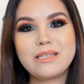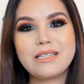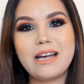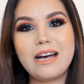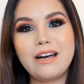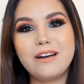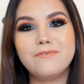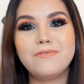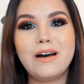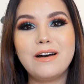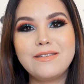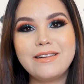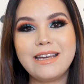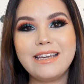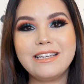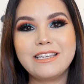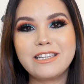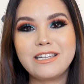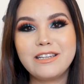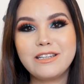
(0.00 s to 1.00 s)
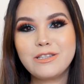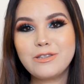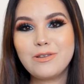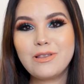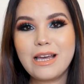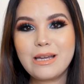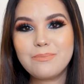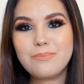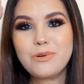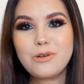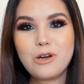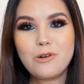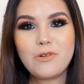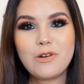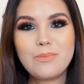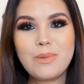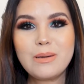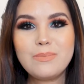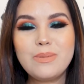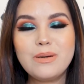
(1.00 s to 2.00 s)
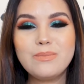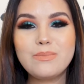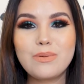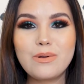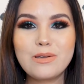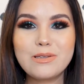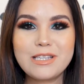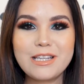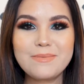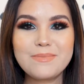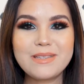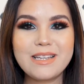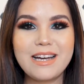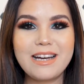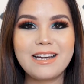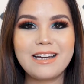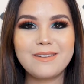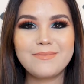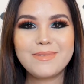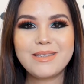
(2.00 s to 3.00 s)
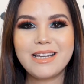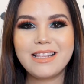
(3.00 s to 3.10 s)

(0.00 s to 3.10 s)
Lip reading: foundation to like put over my pimples sometimes,